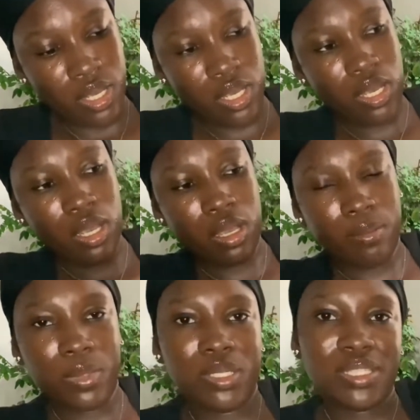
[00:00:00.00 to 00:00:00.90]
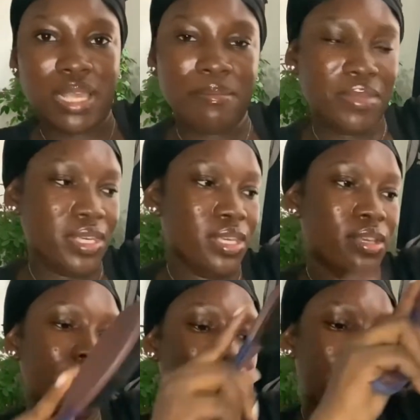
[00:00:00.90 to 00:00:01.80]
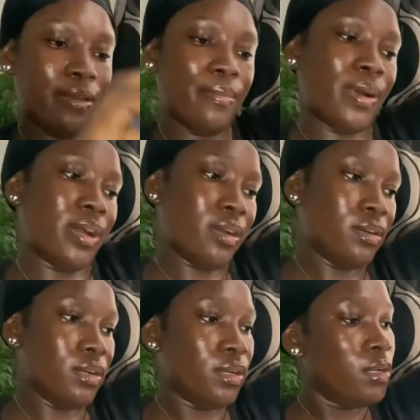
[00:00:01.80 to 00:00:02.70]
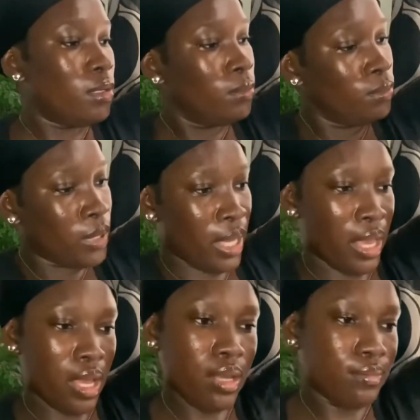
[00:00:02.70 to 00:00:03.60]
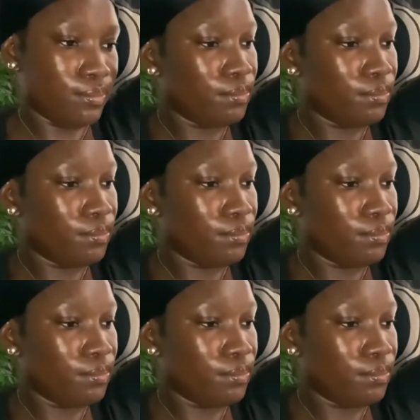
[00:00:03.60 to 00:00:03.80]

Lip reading: a semi fiber hair.